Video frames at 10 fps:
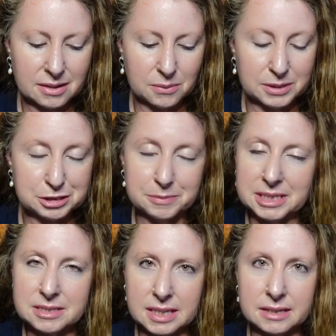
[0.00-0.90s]
which
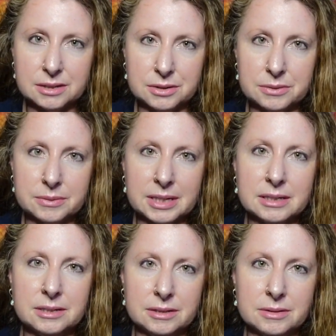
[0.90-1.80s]
means that you
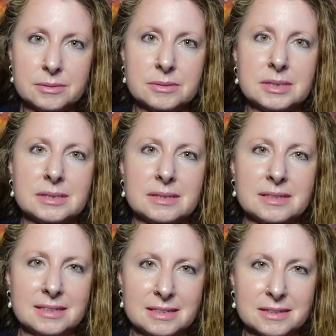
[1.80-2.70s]
can use
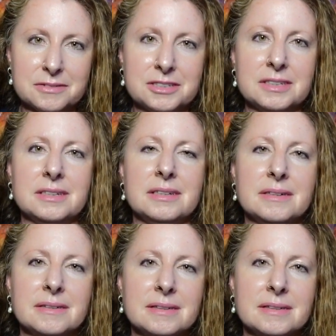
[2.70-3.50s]
EFT